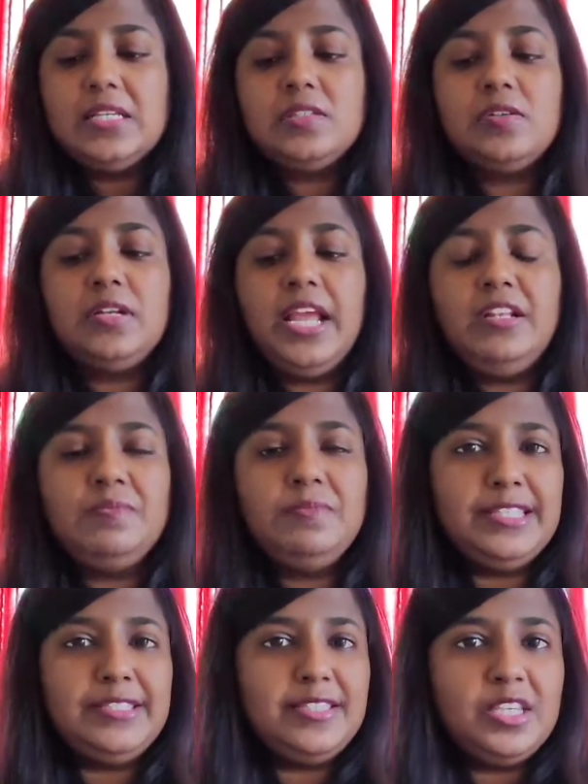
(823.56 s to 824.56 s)
So let
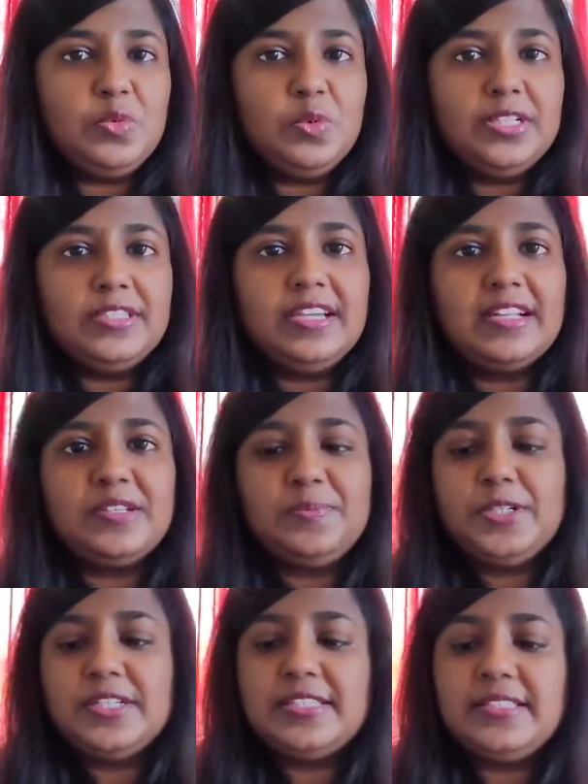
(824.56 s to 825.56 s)
me see what the other
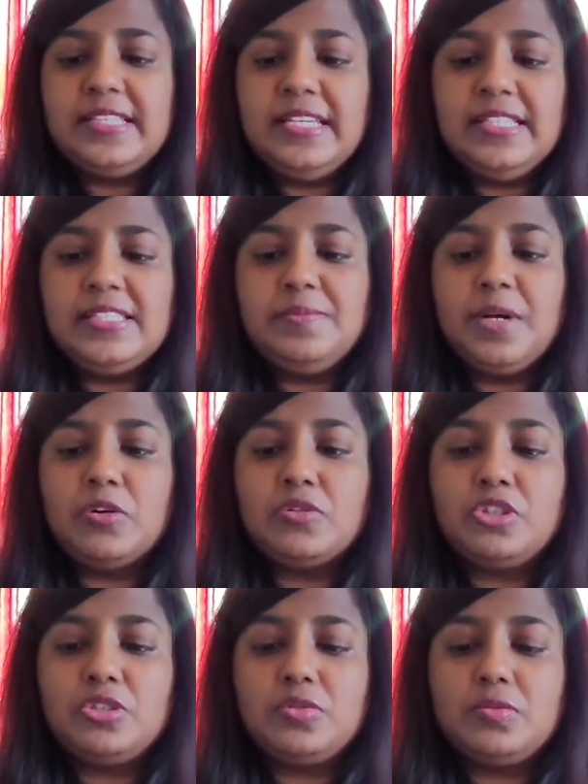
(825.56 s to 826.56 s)
person thinks
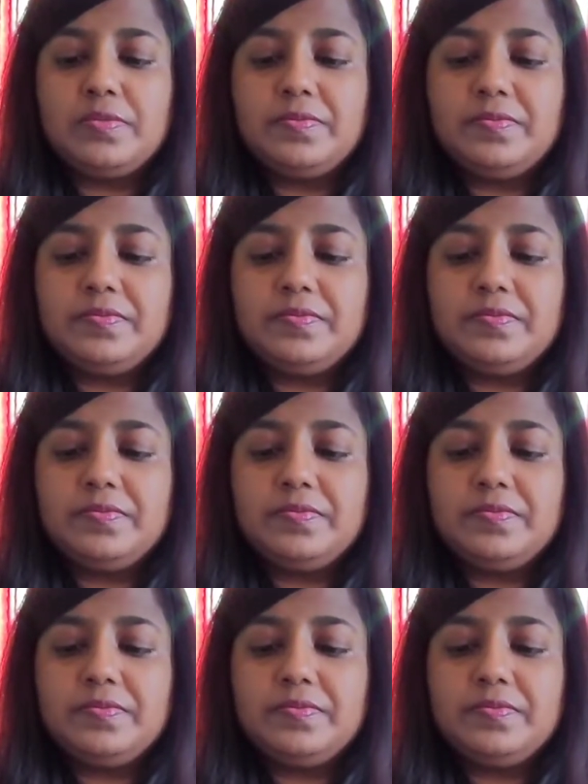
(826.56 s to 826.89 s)
about you.